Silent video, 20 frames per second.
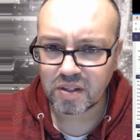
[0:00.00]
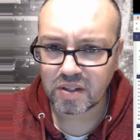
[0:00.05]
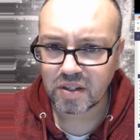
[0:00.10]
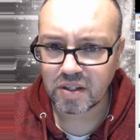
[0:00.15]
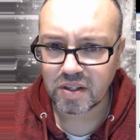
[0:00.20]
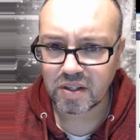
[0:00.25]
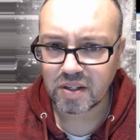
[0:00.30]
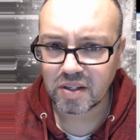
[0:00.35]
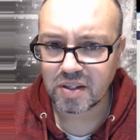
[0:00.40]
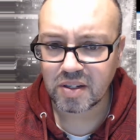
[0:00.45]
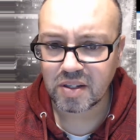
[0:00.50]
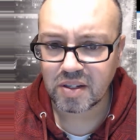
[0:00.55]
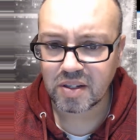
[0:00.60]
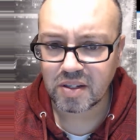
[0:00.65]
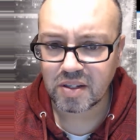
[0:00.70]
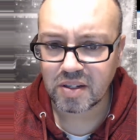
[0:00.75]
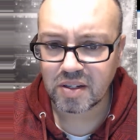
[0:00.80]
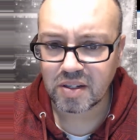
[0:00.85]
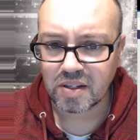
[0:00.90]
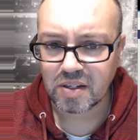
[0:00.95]
But it
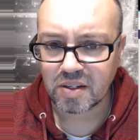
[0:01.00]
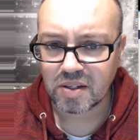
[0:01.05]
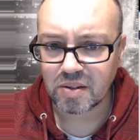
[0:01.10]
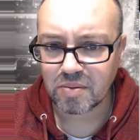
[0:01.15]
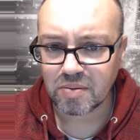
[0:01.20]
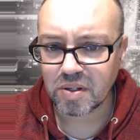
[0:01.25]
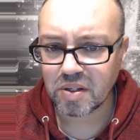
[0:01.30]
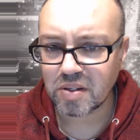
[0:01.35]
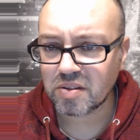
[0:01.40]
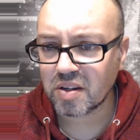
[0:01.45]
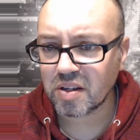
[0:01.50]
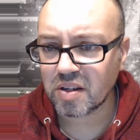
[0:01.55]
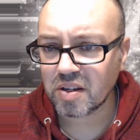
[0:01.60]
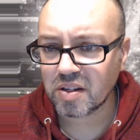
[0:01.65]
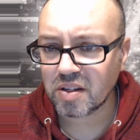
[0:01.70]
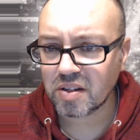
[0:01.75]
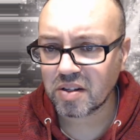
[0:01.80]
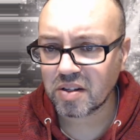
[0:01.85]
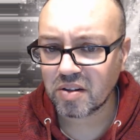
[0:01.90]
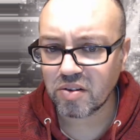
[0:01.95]
looks like
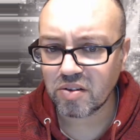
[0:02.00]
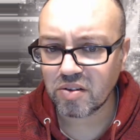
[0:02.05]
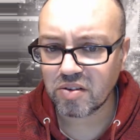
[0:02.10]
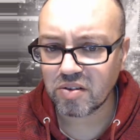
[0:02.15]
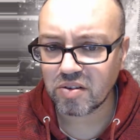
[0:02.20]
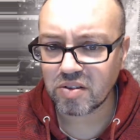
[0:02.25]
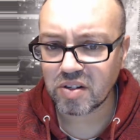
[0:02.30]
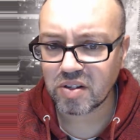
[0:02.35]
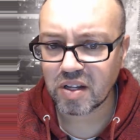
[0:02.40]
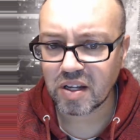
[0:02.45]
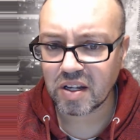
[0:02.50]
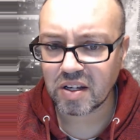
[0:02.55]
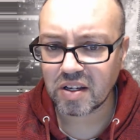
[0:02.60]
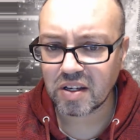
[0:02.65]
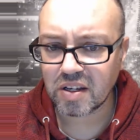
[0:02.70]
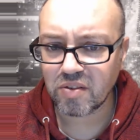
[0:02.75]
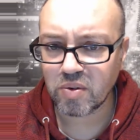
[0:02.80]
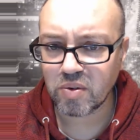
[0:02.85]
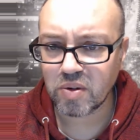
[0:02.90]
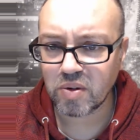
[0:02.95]
a very
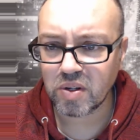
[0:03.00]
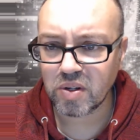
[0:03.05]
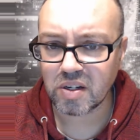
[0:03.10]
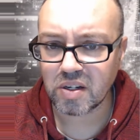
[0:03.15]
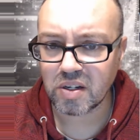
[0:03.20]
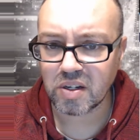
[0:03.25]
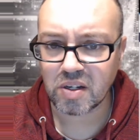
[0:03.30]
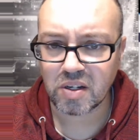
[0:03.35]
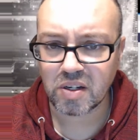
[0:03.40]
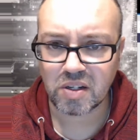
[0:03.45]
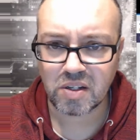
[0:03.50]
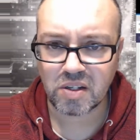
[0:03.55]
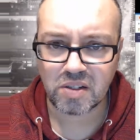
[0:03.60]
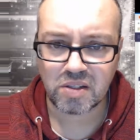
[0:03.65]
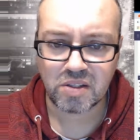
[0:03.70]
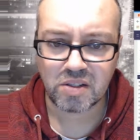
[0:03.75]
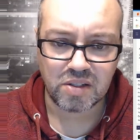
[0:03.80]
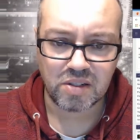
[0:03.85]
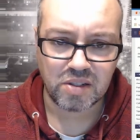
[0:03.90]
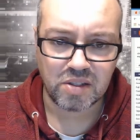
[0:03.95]

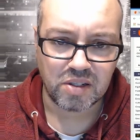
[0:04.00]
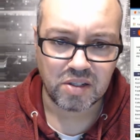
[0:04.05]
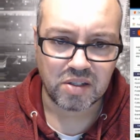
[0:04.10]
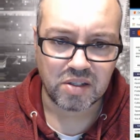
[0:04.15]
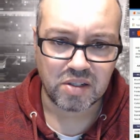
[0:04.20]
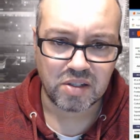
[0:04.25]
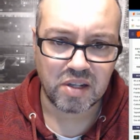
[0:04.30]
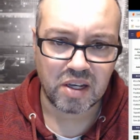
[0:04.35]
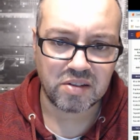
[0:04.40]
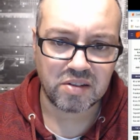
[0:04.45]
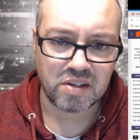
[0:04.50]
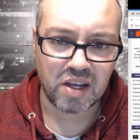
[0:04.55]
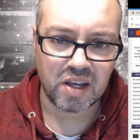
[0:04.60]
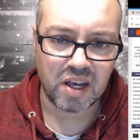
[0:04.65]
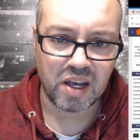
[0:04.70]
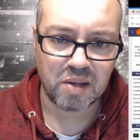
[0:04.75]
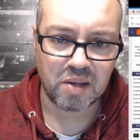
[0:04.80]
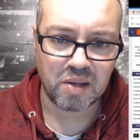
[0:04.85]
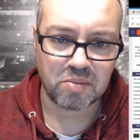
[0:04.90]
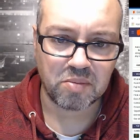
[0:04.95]
nice game.
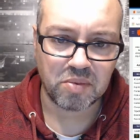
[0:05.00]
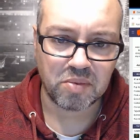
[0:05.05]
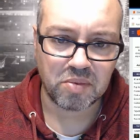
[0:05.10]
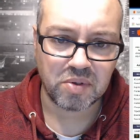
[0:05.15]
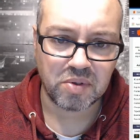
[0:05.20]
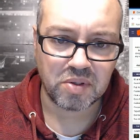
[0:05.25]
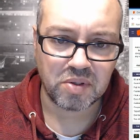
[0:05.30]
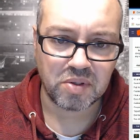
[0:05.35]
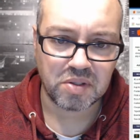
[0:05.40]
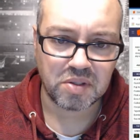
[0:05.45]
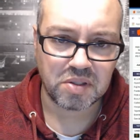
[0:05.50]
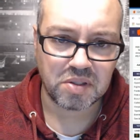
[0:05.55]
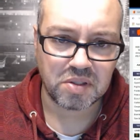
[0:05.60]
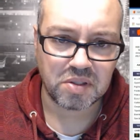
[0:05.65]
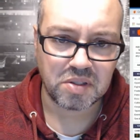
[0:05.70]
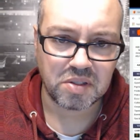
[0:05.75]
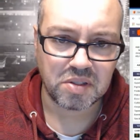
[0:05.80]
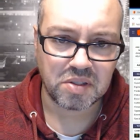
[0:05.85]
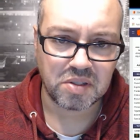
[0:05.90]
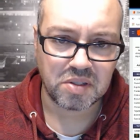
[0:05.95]
A
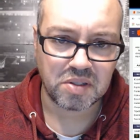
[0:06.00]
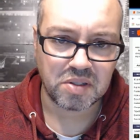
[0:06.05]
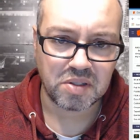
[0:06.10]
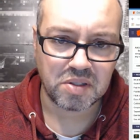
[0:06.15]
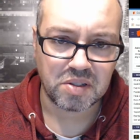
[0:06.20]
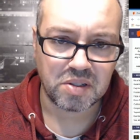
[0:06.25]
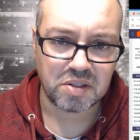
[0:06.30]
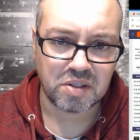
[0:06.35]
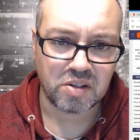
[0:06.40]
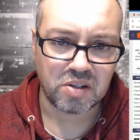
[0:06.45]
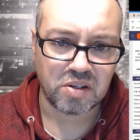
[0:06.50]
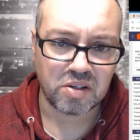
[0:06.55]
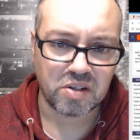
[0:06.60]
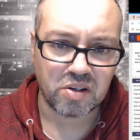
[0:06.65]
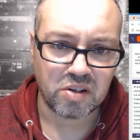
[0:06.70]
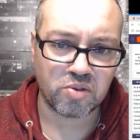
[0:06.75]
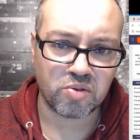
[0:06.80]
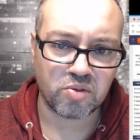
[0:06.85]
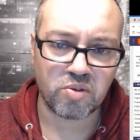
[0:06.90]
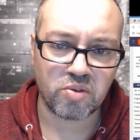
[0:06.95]
World Congress costs a
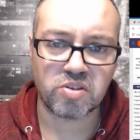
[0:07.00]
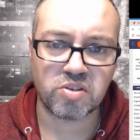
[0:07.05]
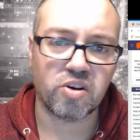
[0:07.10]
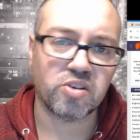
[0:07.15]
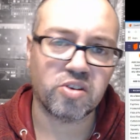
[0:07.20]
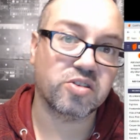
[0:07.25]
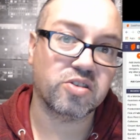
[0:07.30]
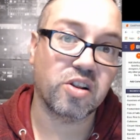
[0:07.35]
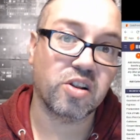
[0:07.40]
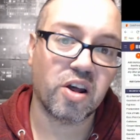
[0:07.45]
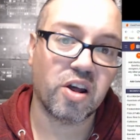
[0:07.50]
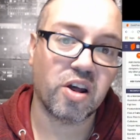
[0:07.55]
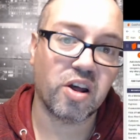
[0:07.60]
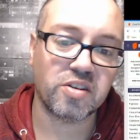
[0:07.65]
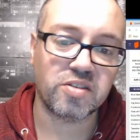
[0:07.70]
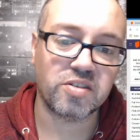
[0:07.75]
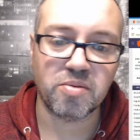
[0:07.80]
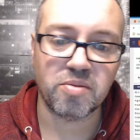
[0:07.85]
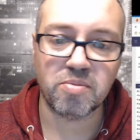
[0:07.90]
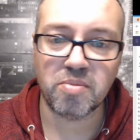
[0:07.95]
lot to
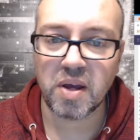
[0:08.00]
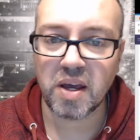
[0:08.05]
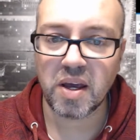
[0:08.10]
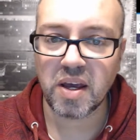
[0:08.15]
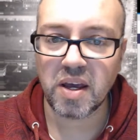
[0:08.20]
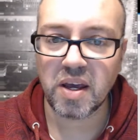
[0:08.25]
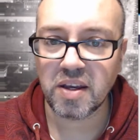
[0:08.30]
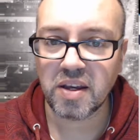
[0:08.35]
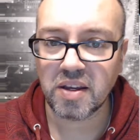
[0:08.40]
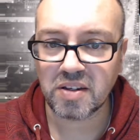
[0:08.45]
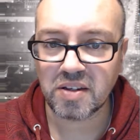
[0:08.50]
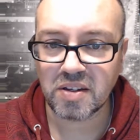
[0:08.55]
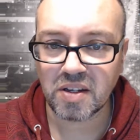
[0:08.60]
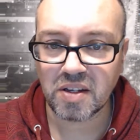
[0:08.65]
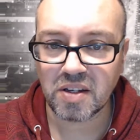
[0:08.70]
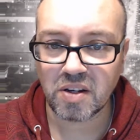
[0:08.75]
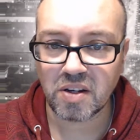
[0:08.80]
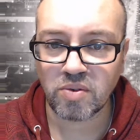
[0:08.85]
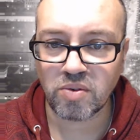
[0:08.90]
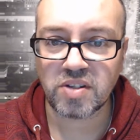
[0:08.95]
make.
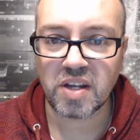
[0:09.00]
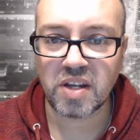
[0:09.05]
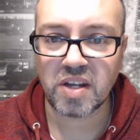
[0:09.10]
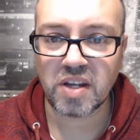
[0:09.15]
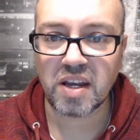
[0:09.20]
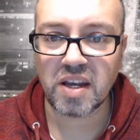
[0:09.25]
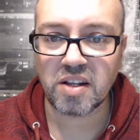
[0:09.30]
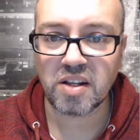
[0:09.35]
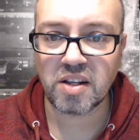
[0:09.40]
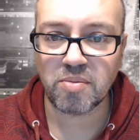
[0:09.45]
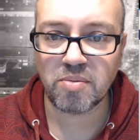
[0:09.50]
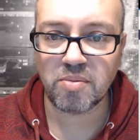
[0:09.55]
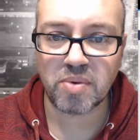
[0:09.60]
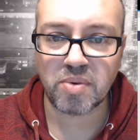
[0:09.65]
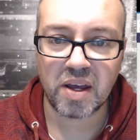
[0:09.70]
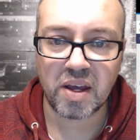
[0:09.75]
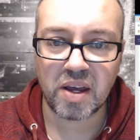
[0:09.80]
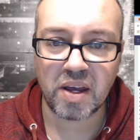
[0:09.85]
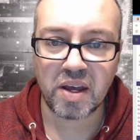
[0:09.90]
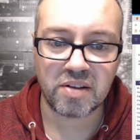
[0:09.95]
Recycling plant
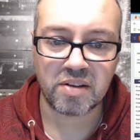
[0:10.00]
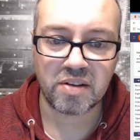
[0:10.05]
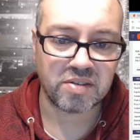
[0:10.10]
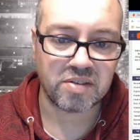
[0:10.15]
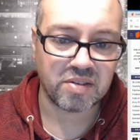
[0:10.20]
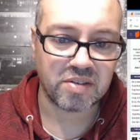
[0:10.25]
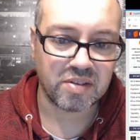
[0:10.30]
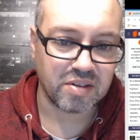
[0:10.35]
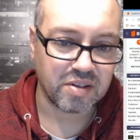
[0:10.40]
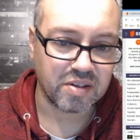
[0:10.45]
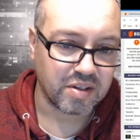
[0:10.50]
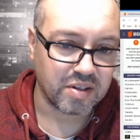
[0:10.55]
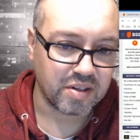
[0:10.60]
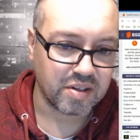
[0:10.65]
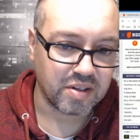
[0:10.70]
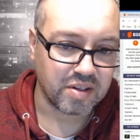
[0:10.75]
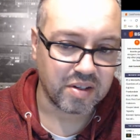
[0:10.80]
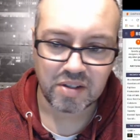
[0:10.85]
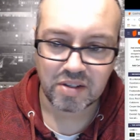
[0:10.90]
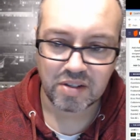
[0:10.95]

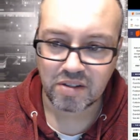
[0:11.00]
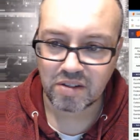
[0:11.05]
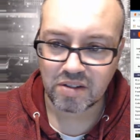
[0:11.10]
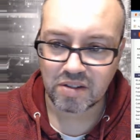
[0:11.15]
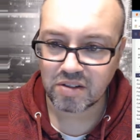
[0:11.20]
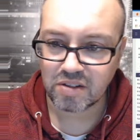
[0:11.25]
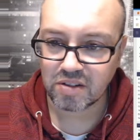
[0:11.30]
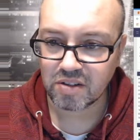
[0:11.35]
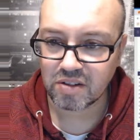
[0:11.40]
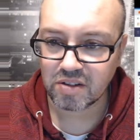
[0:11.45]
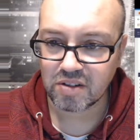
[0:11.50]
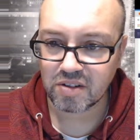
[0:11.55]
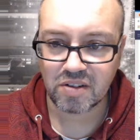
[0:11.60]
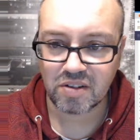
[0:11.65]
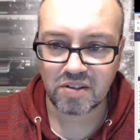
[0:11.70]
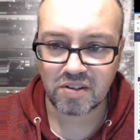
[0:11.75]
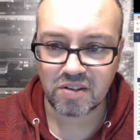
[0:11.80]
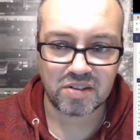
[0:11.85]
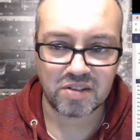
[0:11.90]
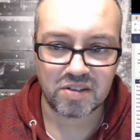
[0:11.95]
doesn't seem to cost a
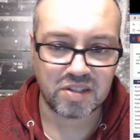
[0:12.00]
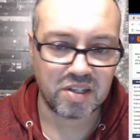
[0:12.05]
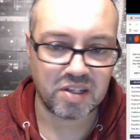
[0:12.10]
lot.